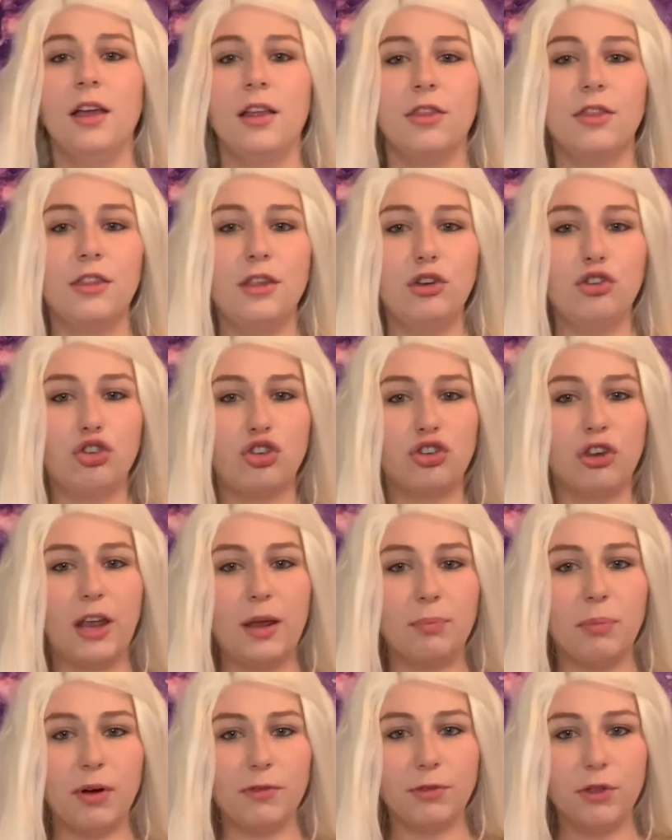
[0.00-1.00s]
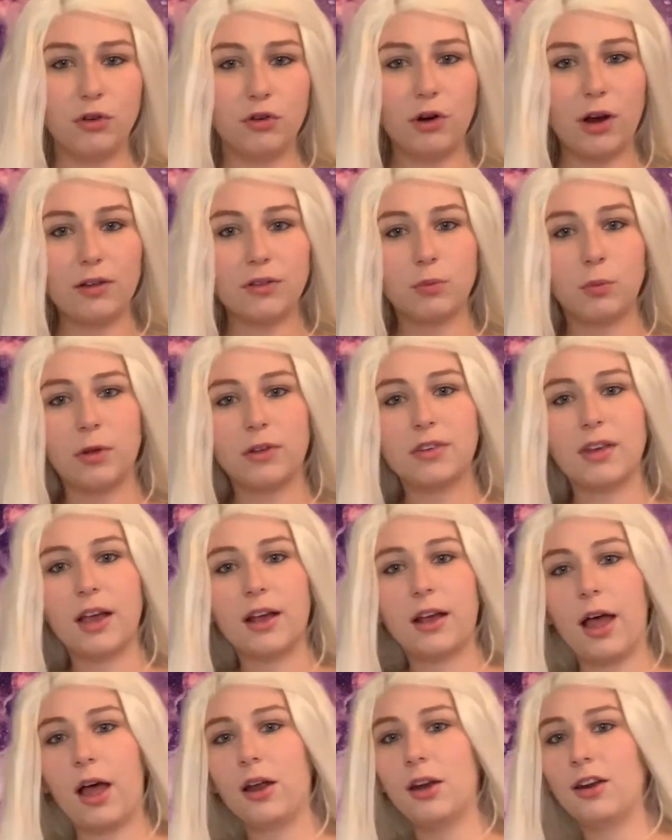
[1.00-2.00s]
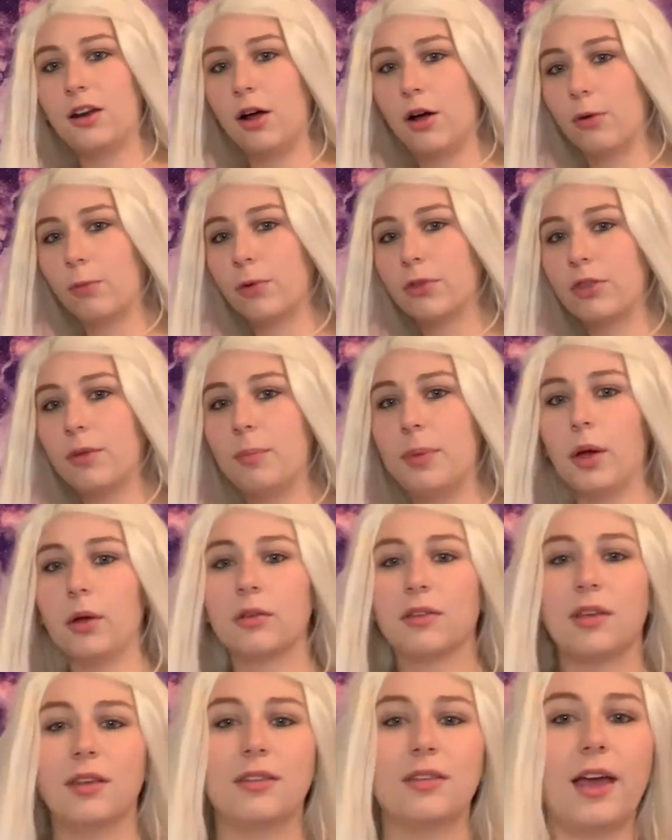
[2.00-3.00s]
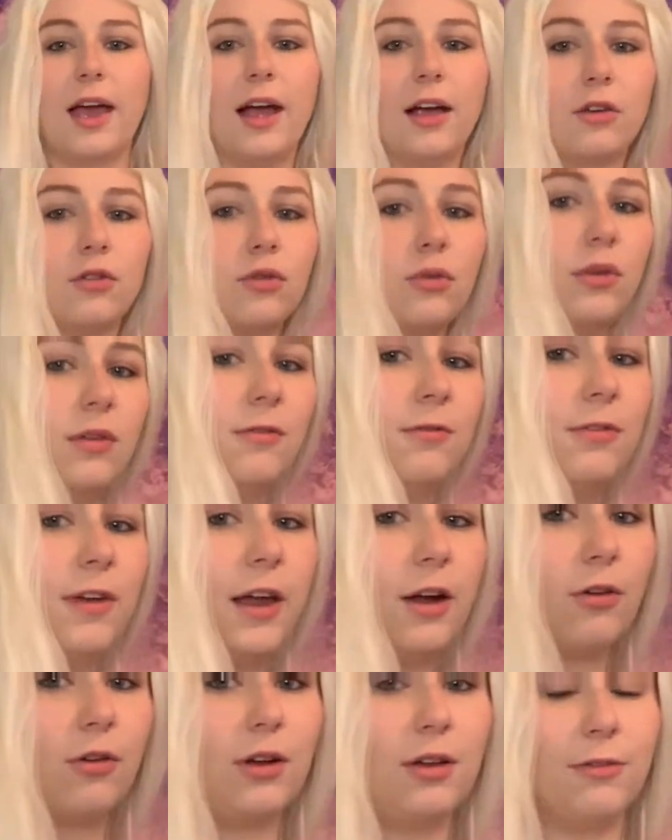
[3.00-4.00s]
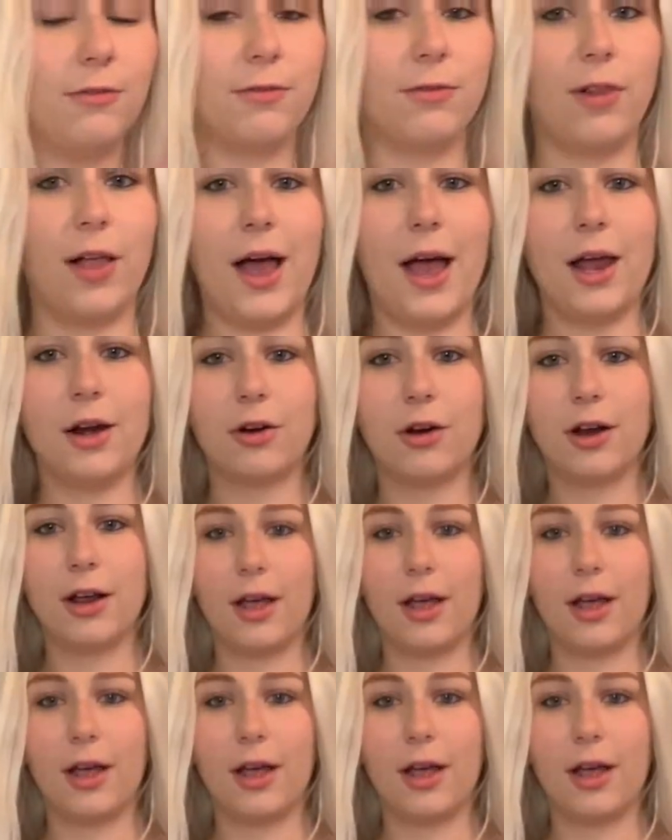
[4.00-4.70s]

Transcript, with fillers: The shape of the dress, once I got it on with the belt, is actually very flattering.